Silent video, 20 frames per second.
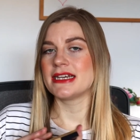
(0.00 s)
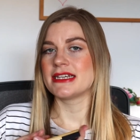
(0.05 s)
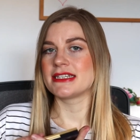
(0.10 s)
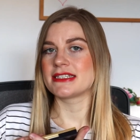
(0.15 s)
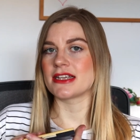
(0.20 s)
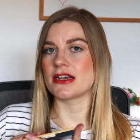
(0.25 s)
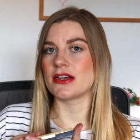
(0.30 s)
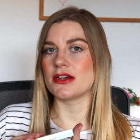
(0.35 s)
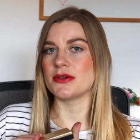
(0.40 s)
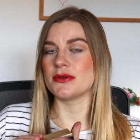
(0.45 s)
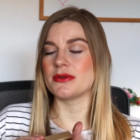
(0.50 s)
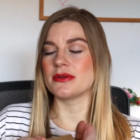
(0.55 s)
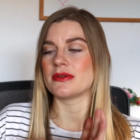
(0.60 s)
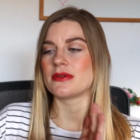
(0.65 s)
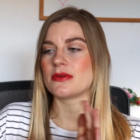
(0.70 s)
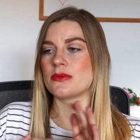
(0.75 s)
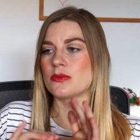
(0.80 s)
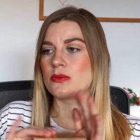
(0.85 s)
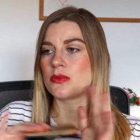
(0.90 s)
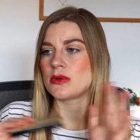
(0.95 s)
So
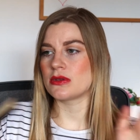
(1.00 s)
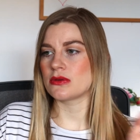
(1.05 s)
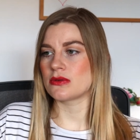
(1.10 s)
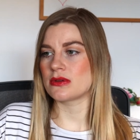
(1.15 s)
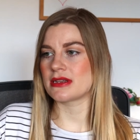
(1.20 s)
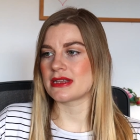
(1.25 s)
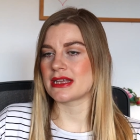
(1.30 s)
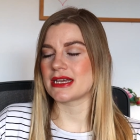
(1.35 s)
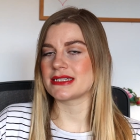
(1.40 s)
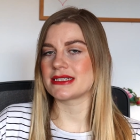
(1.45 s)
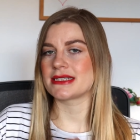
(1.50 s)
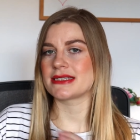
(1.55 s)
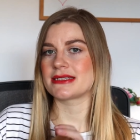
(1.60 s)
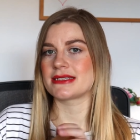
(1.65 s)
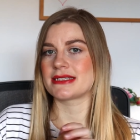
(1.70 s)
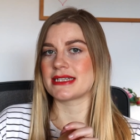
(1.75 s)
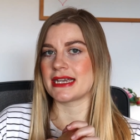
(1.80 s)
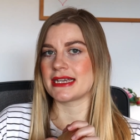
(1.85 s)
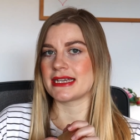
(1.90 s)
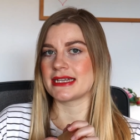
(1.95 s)
with all of that
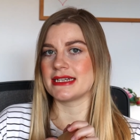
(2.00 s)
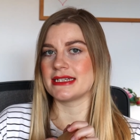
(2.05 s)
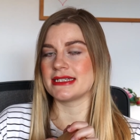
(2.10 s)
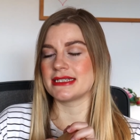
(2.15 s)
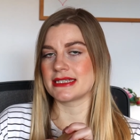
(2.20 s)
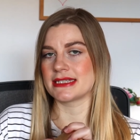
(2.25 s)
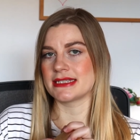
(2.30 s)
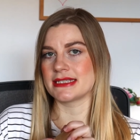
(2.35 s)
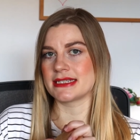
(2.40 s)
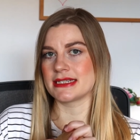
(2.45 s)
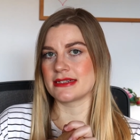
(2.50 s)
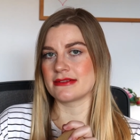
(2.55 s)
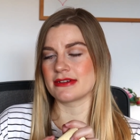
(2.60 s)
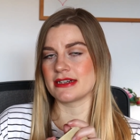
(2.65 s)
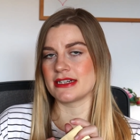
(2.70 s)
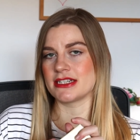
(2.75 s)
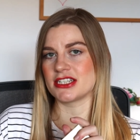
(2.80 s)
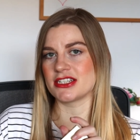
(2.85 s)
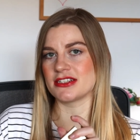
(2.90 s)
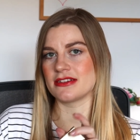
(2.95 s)
taken into
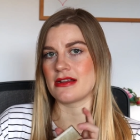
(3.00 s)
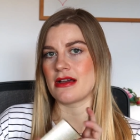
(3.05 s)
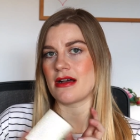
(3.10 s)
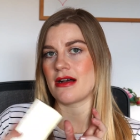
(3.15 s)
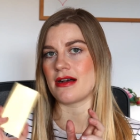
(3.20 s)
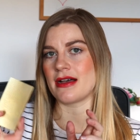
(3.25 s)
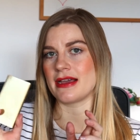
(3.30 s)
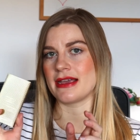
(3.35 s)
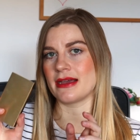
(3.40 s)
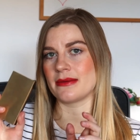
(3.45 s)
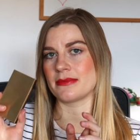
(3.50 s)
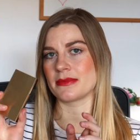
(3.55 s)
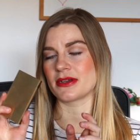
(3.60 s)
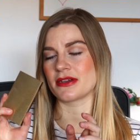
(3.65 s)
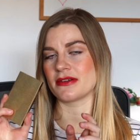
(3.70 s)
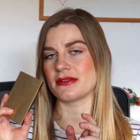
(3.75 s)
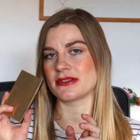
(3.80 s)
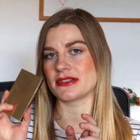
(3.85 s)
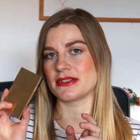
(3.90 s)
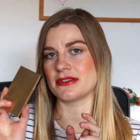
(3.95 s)
consideration, I am
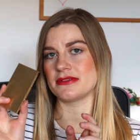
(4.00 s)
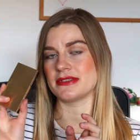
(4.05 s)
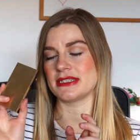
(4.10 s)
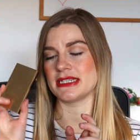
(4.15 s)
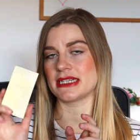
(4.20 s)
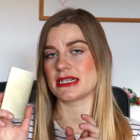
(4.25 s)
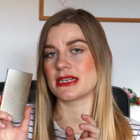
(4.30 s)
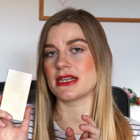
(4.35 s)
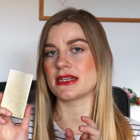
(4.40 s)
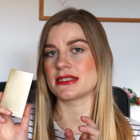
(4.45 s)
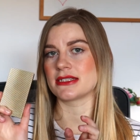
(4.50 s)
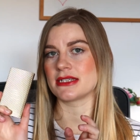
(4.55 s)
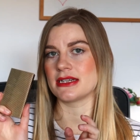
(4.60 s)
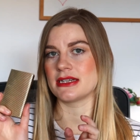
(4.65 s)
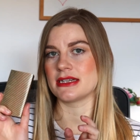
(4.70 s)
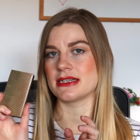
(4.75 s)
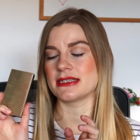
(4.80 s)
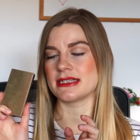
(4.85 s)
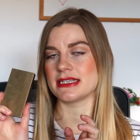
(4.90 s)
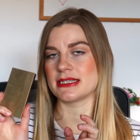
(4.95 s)
going to
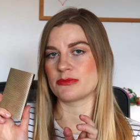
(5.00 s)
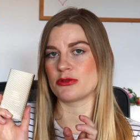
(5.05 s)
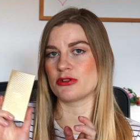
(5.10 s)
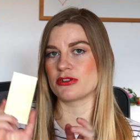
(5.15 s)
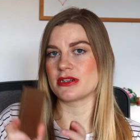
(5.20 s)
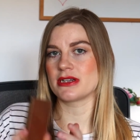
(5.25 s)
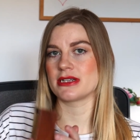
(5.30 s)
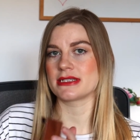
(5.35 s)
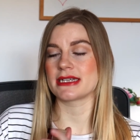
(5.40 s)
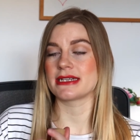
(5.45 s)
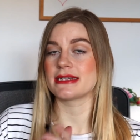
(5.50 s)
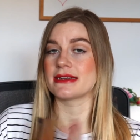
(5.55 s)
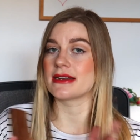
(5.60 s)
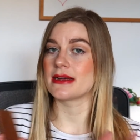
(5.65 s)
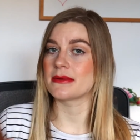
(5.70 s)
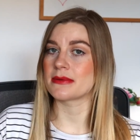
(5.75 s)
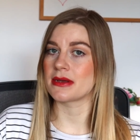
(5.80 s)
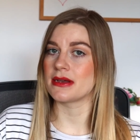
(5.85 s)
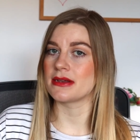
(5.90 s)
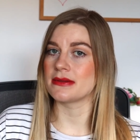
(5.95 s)
declutter this product in an
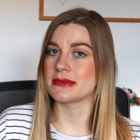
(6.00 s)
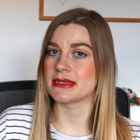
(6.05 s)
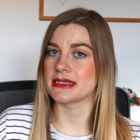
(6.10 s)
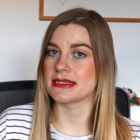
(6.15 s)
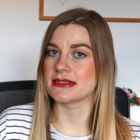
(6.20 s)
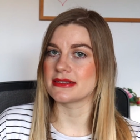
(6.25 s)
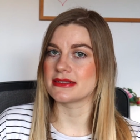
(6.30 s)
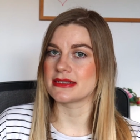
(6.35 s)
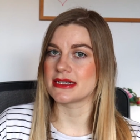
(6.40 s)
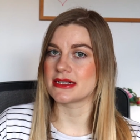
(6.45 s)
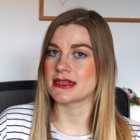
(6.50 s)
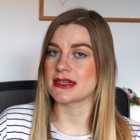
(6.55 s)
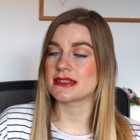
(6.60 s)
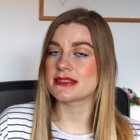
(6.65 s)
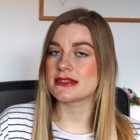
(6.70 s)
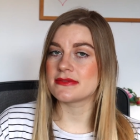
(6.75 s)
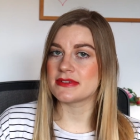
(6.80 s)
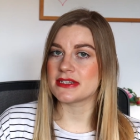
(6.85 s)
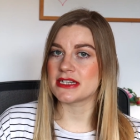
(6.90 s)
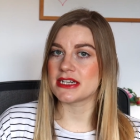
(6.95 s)
upcoming
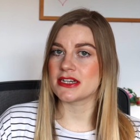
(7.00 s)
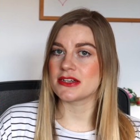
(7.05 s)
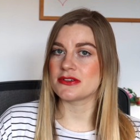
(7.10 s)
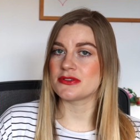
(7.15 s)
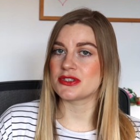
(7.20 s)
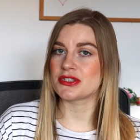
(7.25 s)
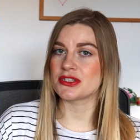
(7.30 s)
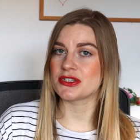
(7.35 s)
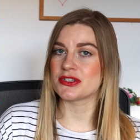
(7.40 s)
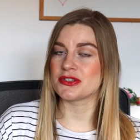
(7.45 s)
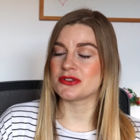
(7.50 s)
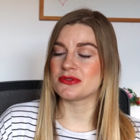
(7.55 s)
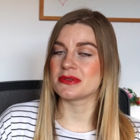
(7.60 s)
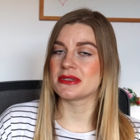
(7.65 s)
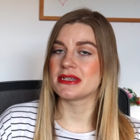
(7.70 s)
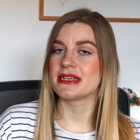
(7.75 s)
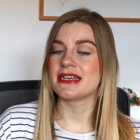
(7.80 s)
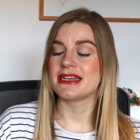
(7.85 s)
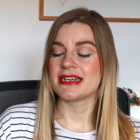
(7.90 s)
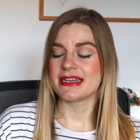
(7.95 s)
declutter video soon.
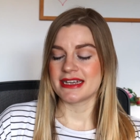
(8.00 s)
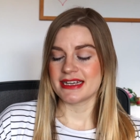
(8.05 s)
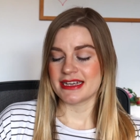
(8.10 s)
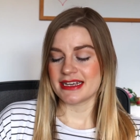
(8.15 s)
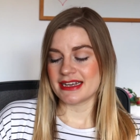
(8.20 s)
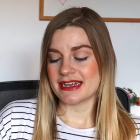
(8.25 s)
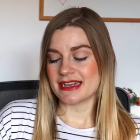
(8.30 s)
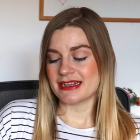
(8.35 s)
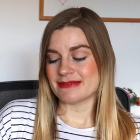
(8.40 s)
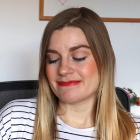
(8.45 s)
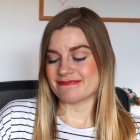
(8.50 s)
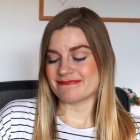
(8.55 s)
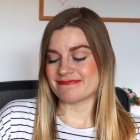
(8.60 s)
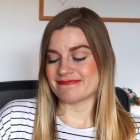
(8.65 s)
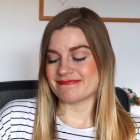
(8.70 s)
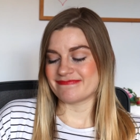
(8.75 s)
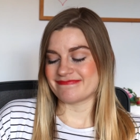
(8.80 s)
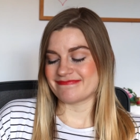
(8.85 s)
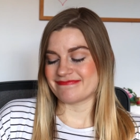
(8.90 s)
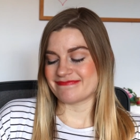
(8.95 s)

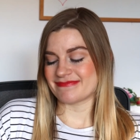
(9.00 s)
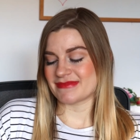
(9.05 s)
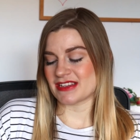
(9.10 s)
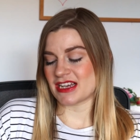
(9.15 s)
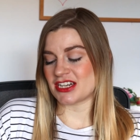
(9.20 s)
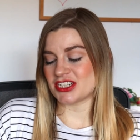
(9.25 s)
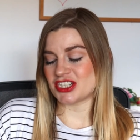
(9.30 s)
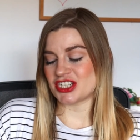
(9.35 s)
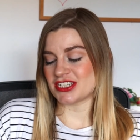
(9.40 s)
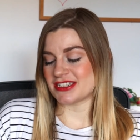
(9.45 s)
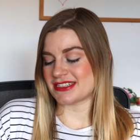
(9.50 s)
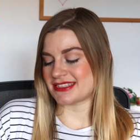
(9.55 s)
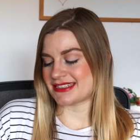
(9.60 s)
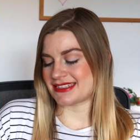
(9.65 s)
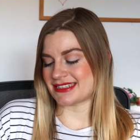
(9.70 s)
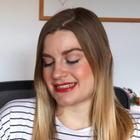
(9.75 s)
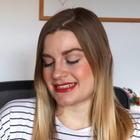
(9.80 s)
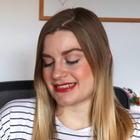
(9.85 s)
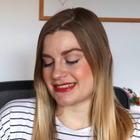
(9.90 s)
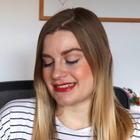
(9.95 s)

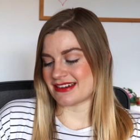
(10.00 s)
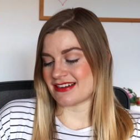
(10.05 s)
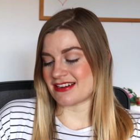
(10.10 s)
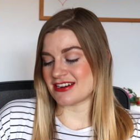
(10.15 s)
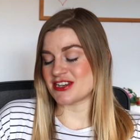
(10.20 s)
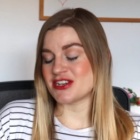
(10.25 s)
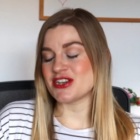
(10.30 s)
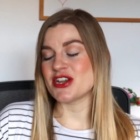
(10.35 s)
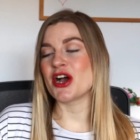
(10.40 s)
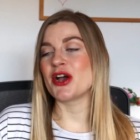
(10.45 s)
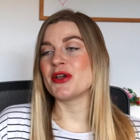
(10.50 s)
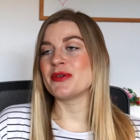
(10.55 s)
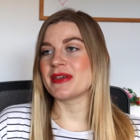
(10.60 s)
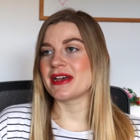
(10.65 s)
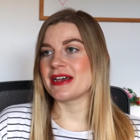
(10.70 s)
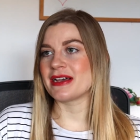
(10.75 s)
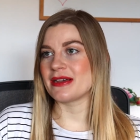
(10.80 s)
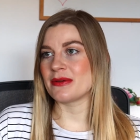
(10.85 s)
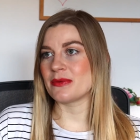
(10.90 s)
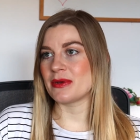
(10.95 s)
I know
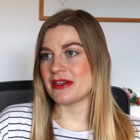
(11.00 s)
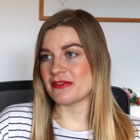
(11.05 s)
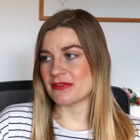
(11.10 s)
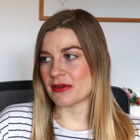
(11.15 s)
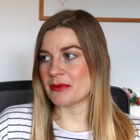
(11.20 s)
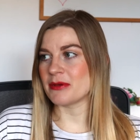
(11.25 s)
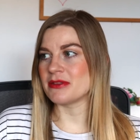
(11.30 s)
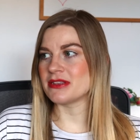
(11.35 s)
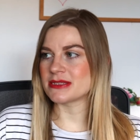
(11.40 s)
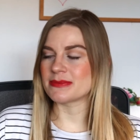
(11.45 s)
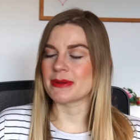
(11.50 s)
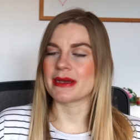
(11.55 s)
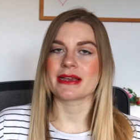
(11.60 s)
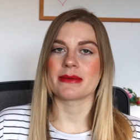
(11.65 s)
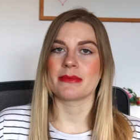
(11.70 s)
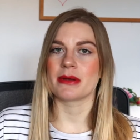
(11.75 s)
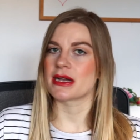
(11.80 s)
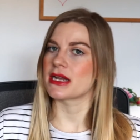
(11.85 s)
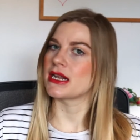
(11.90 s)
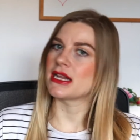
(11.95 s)
that if I put this back
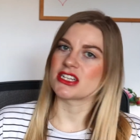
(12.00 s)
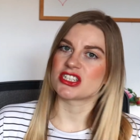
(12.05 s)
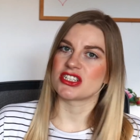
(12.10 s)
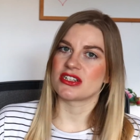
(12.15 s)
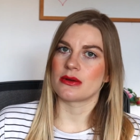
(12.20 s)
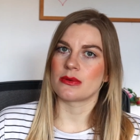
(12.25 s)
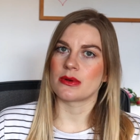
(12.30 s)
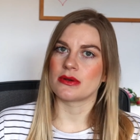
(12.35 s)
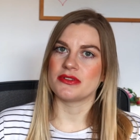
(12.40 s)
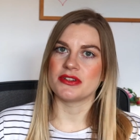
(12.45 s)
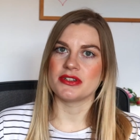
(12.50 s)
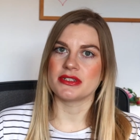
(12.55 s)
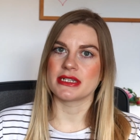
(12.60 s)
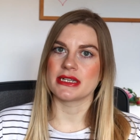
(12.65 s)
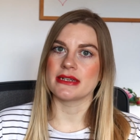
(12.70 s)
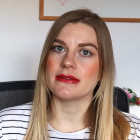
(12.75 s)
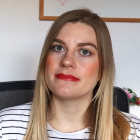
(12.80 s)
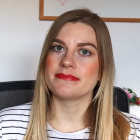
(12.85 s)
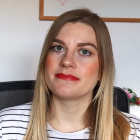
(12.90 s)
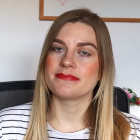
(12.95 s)
in my collection, I won't use
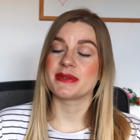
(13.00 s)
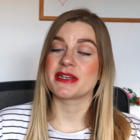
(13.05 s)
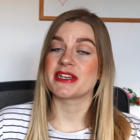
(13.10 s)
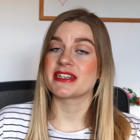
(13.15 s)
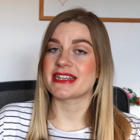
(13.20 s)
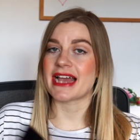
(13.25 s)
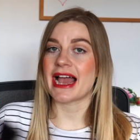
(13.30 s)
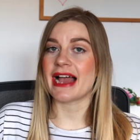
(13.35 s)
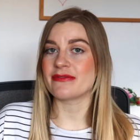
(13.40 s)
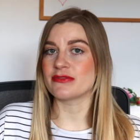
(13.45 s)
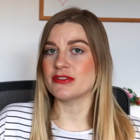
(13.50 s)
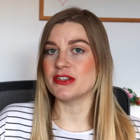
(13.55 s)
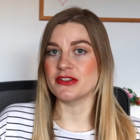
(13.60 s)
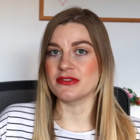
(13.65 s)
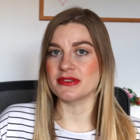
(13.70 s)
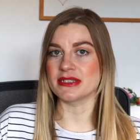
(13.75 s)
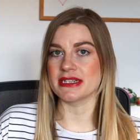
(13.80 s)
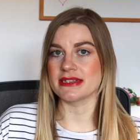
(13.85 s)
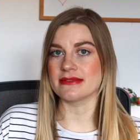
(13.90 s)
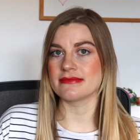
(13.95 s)
it because I haven't
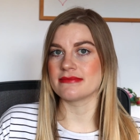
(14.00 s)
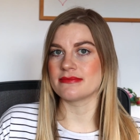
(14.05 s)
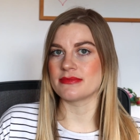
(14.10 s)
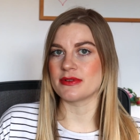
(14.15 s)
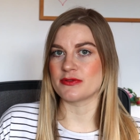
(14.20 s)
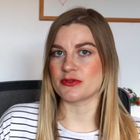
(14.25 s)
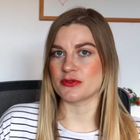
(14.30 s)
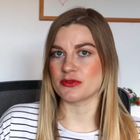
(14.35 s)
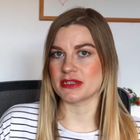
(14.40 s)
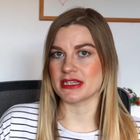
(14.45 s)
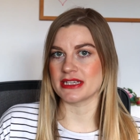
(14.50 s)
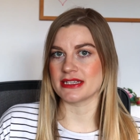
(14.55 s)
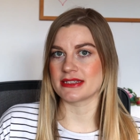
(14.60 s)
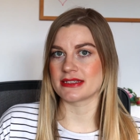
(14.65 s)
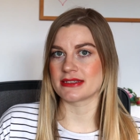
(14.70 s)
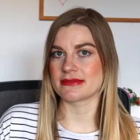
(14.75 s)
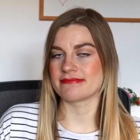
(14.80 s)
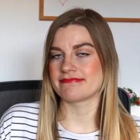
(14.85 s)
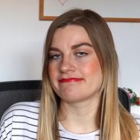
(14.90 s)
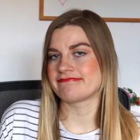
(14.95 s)
used it before
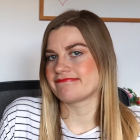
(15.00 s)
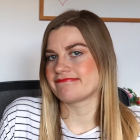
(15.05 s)
this.